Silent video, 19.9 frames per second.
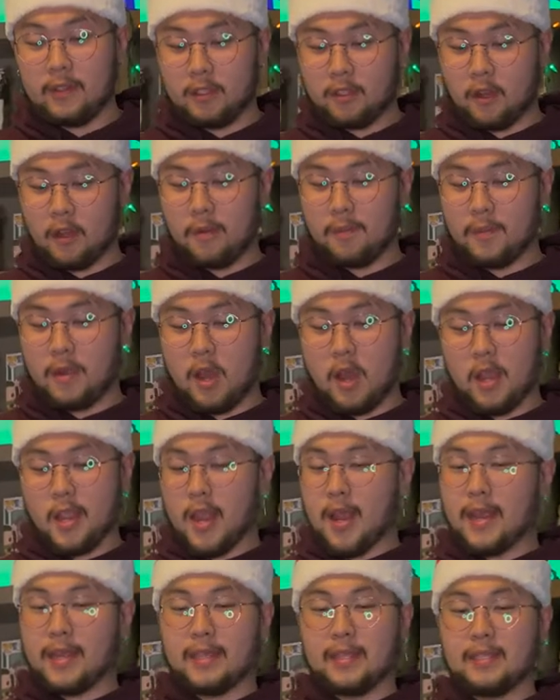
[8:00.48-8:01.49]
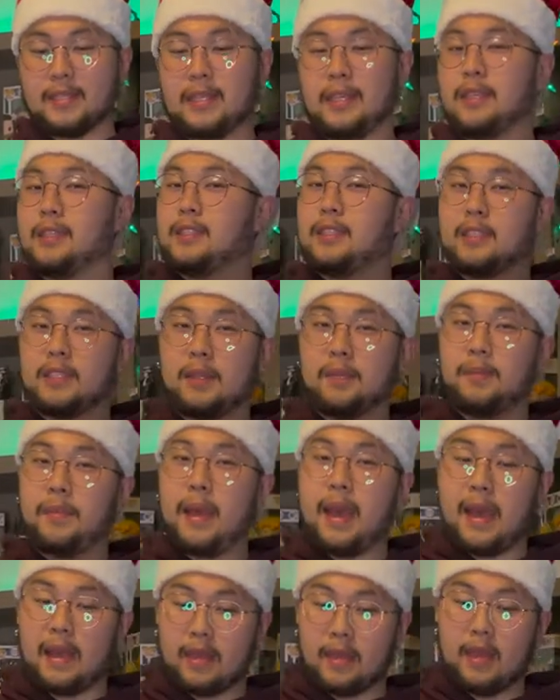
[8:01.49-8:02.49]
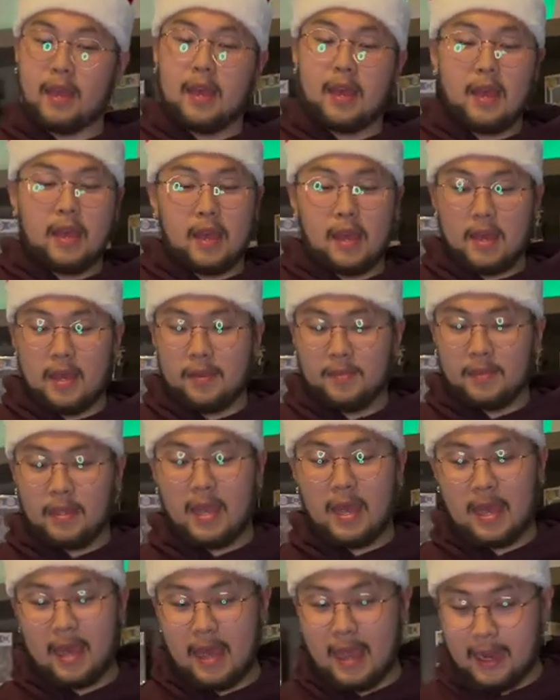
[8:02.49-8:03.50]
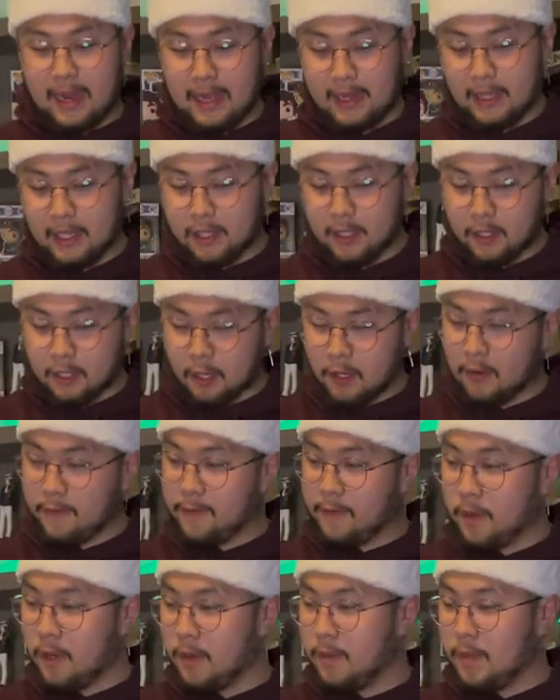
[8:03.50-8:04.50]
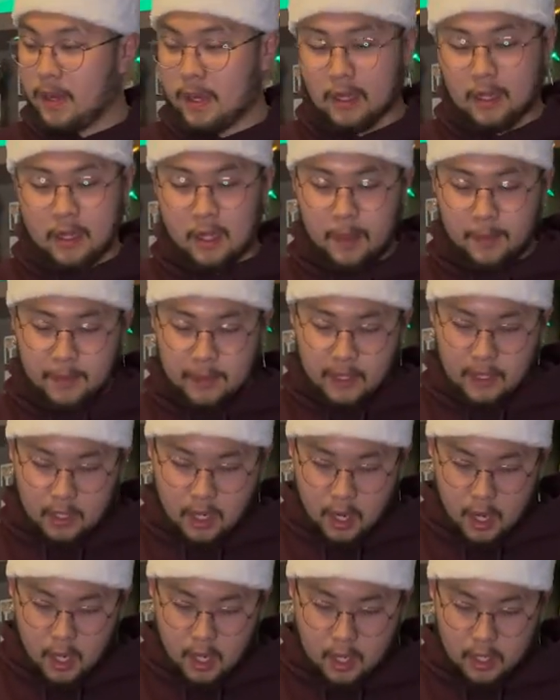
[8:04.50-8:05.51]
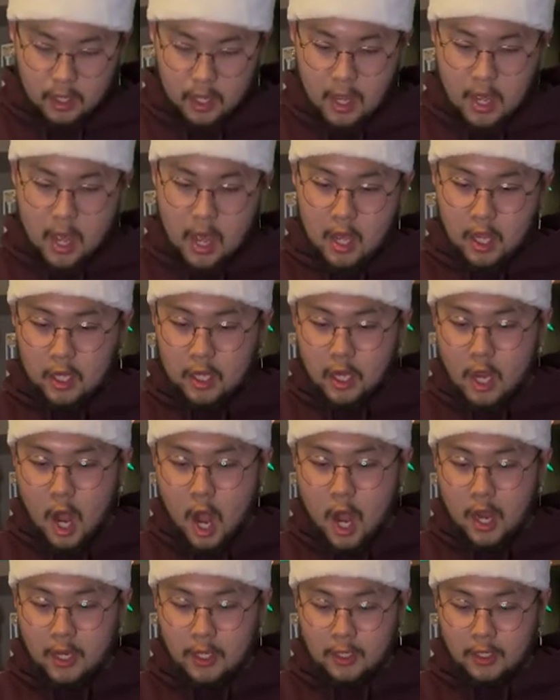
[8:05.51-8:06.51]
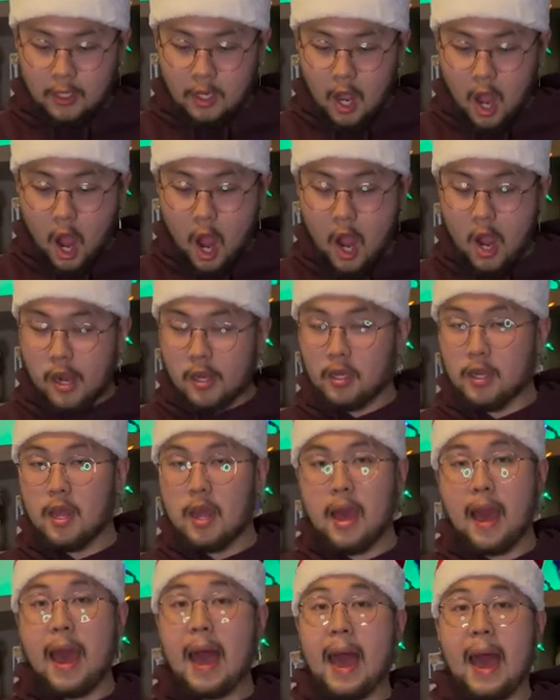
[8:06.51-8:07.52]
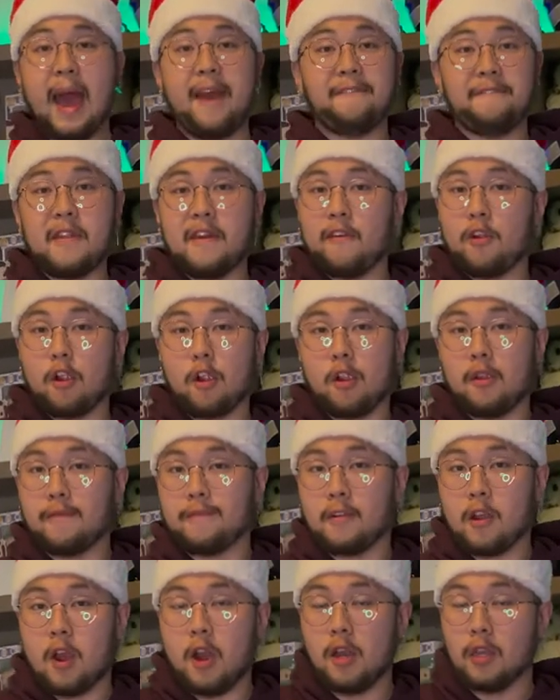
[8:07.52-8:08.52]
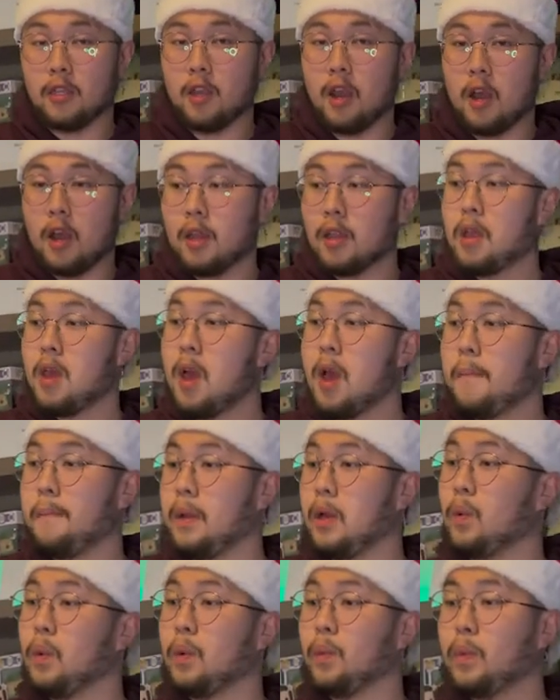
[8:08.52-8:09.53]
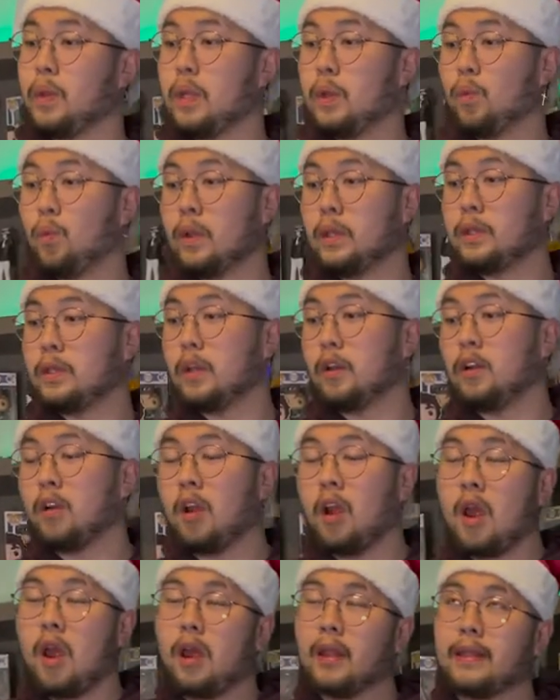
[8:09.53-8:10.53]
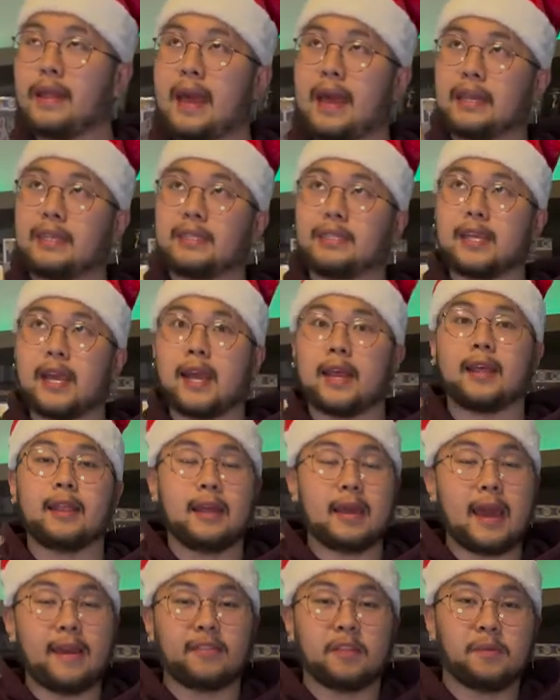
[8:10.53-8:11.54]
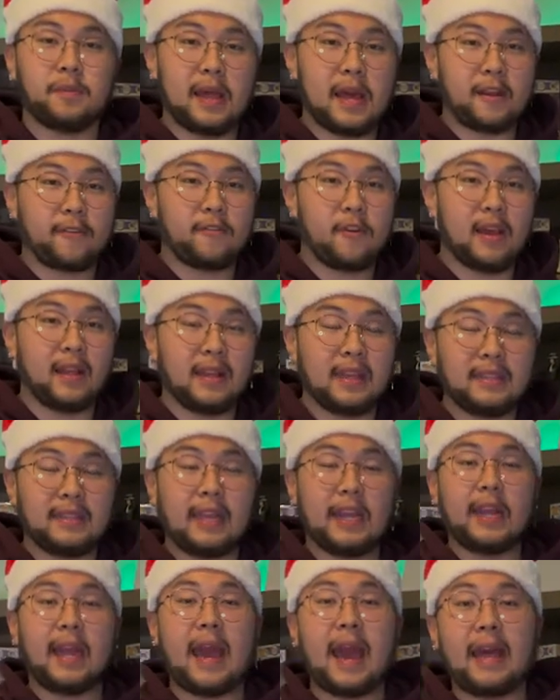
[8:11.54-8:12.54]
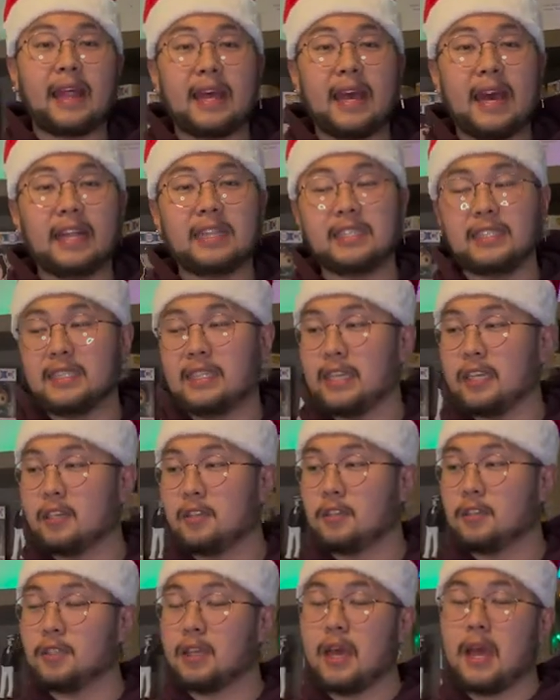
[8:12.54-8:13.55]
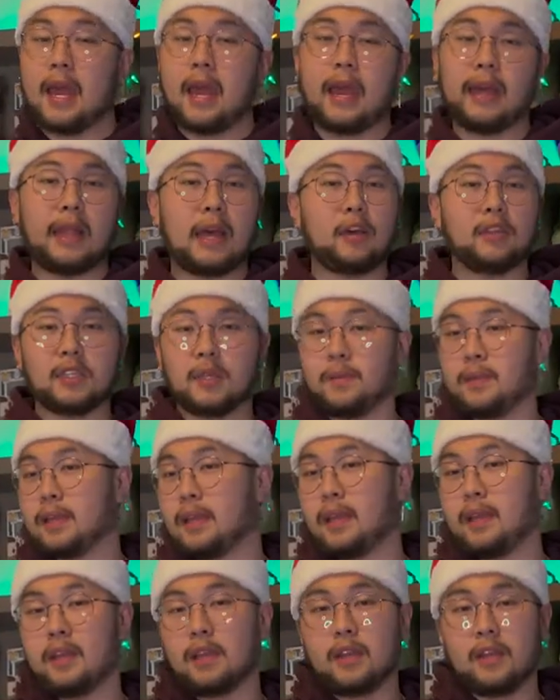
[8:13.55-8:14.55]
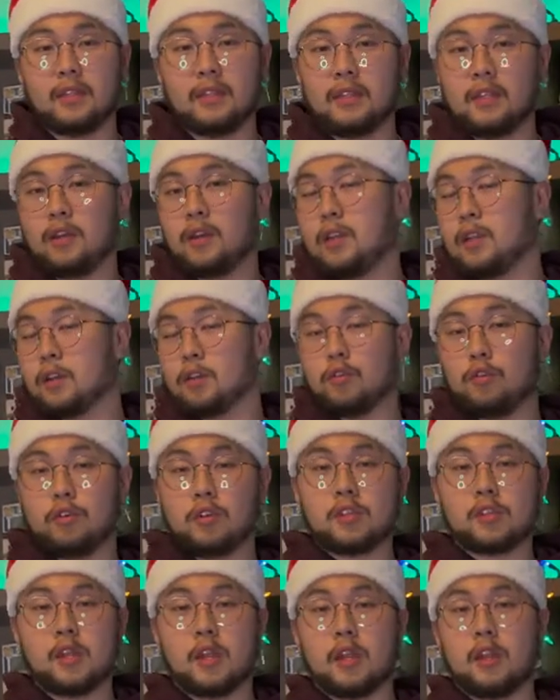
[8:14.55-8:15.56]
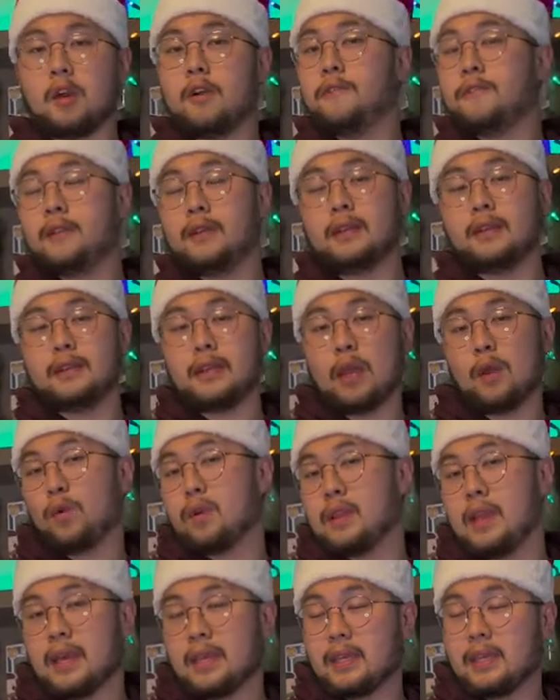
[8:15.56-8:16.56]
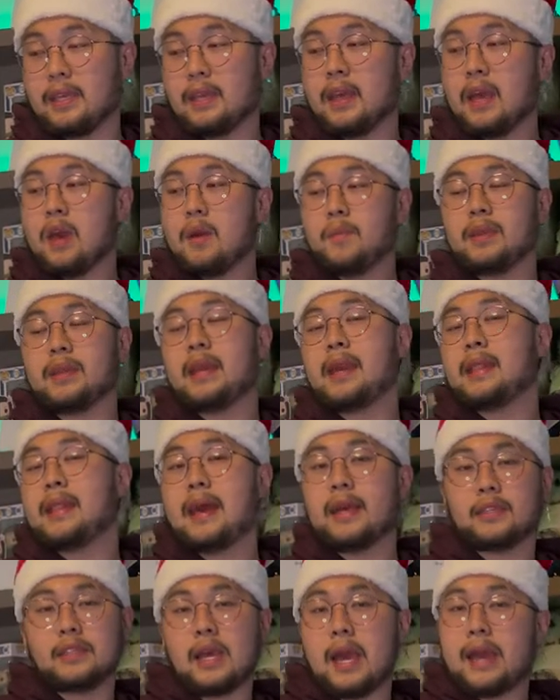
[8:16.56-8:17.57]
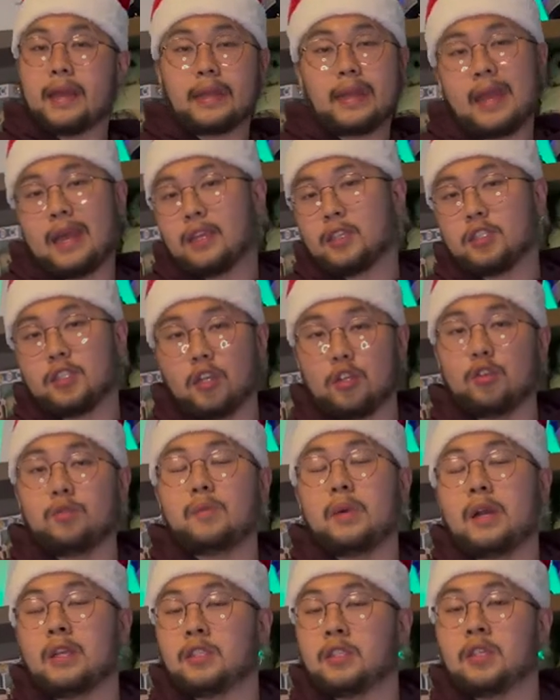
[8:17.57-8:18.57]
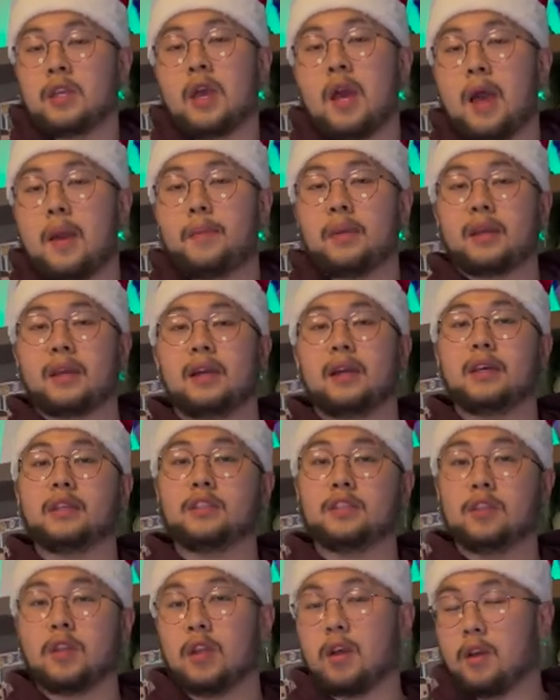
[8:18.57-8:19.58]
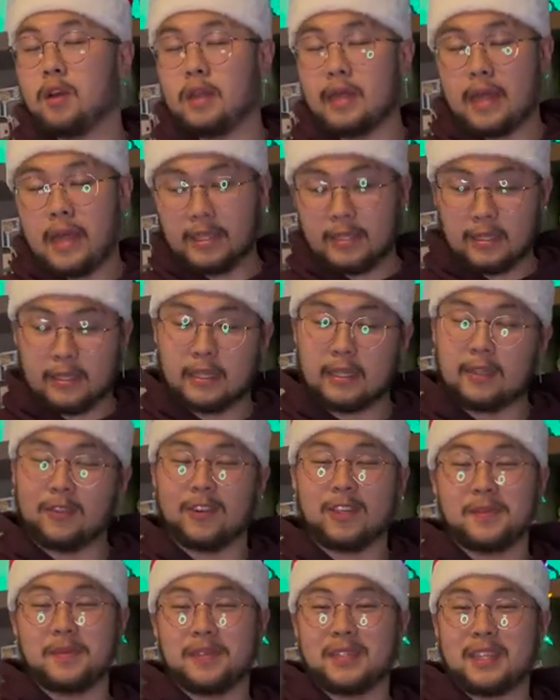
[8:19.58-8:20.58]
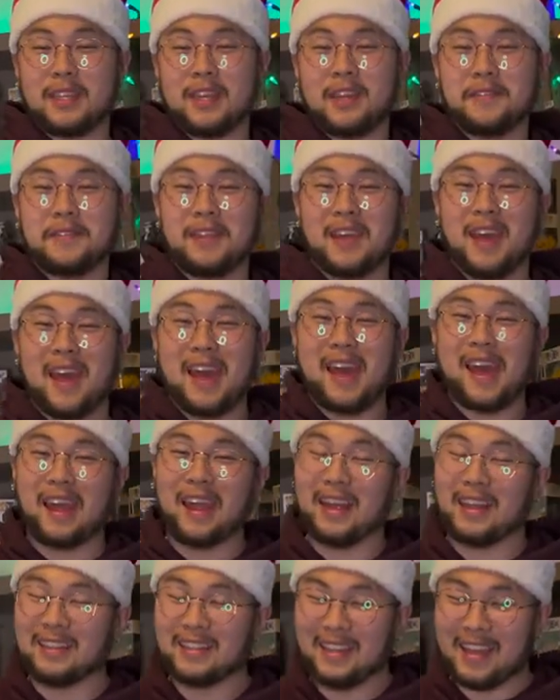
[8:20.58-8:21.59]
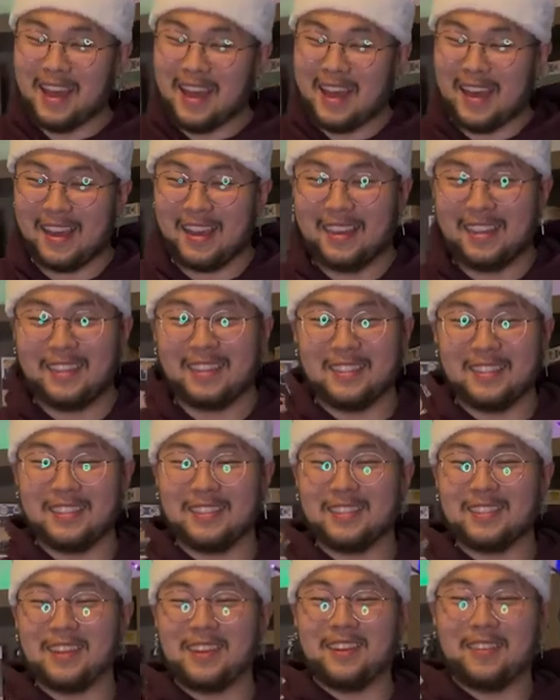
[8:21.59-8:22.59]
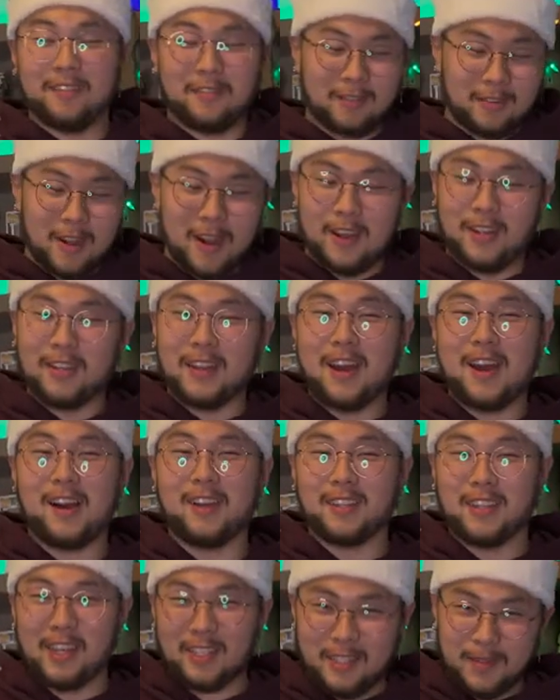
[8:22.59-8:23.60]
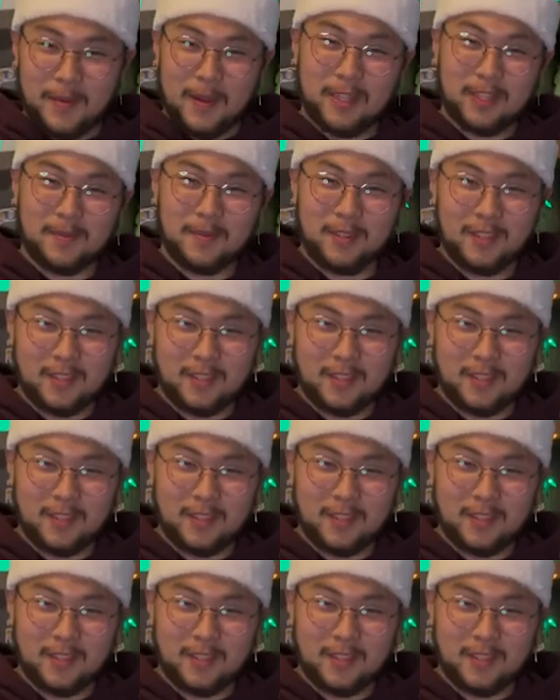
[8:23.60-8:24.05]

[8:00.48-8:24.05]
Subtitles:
shirt, but all y'all get to see is just the back. Yeah, I got this shirt from a company called Cotton On. I've never heard of Cotton On, but when we went there that Saturday after Black Friday, they had hella deals and I was able to get a good deal on a cool shirt and hopefully they will like it. But yeah, I can't show you much because, you know, that's a Christmas gift. And yeah, you know, Cotton On, y'all should sponsor me